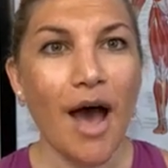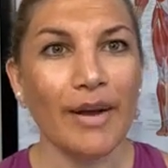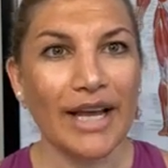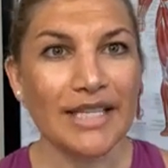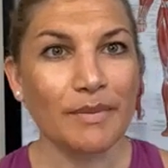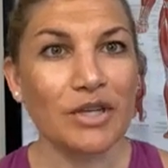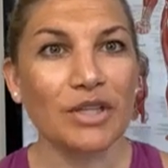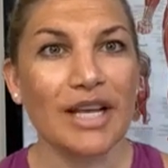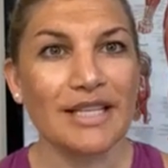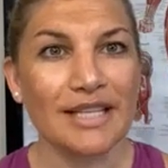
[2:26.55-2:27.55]
And I
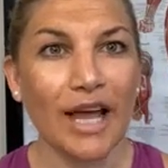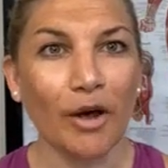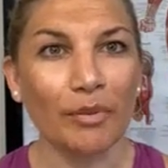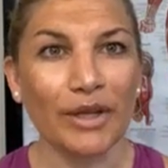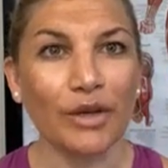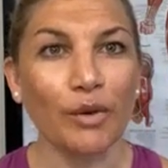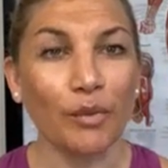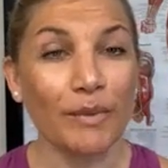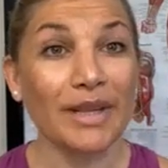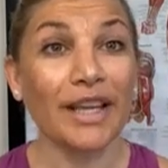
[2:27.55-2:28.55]
specialize in helping
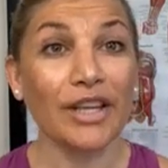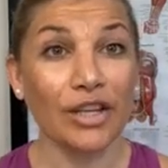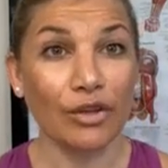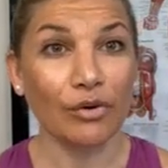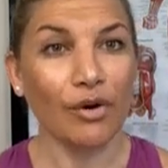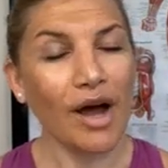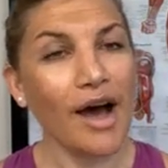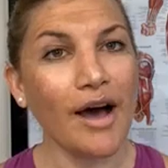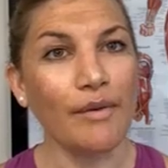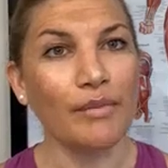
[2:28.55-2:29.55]
women like you
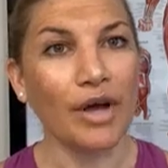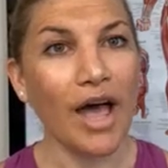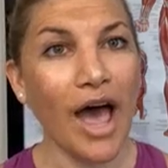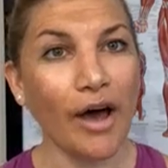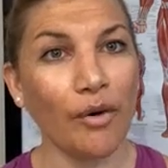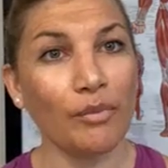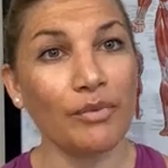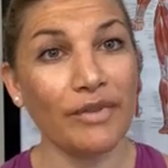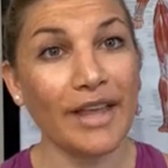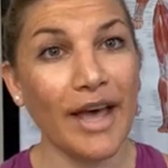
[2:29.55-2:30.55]
help
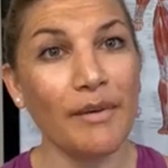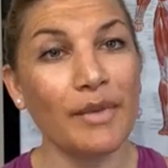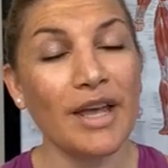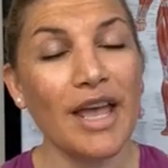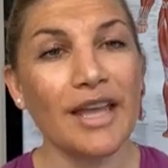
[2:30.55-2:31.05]
them